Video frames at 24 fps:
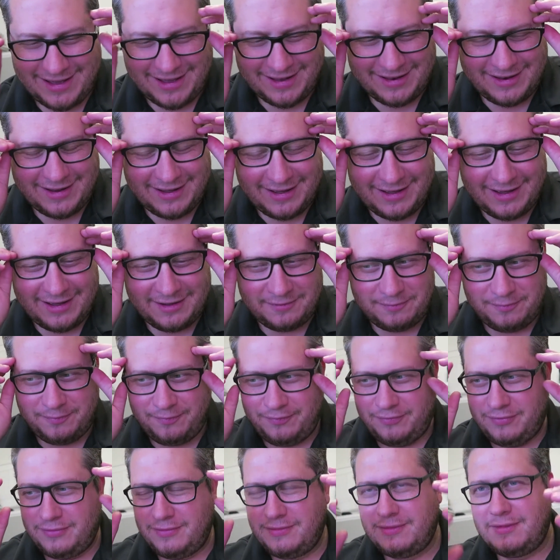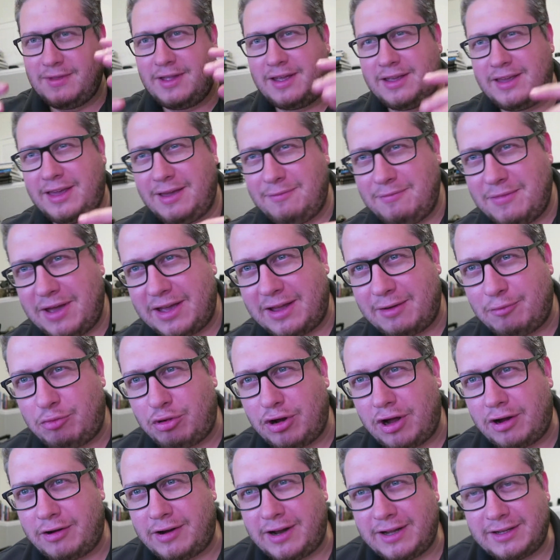and uh, keep making
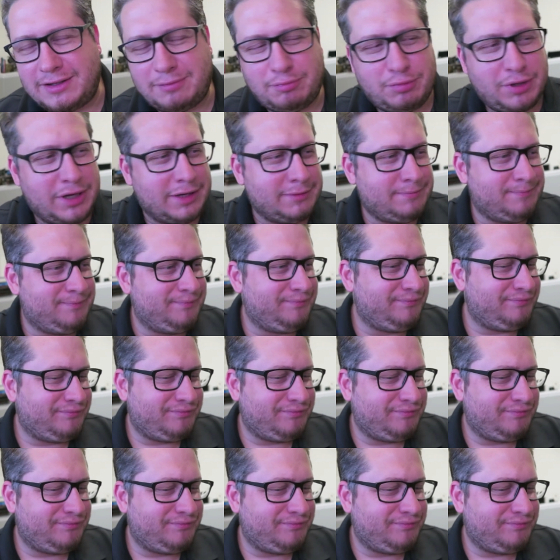progress, but.